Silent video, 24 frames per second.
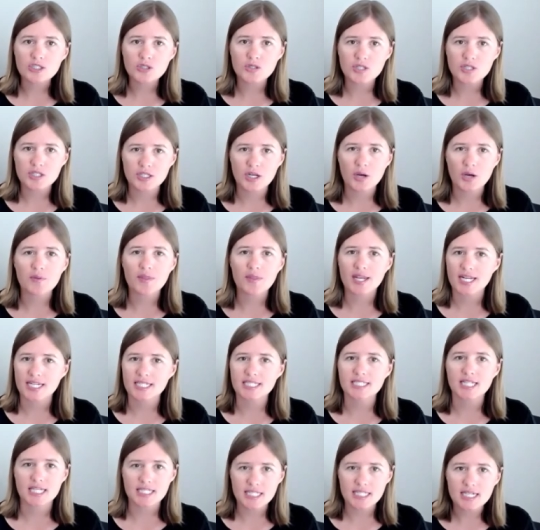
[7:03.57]
you to know that it
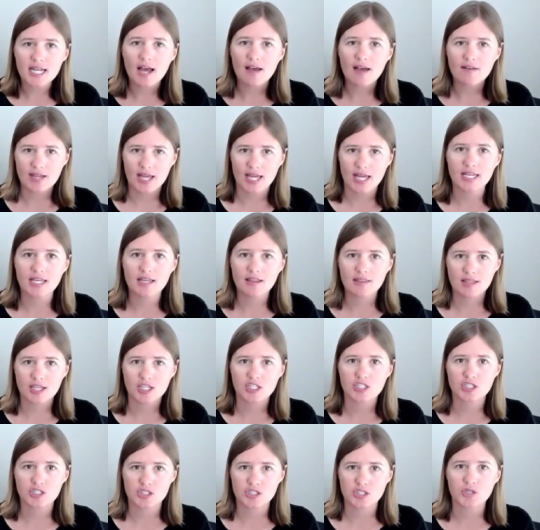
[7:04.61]
doesn't have anything
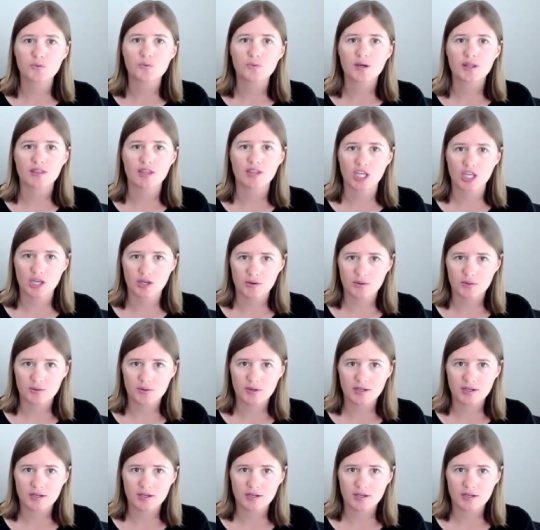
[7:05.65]
to do with you.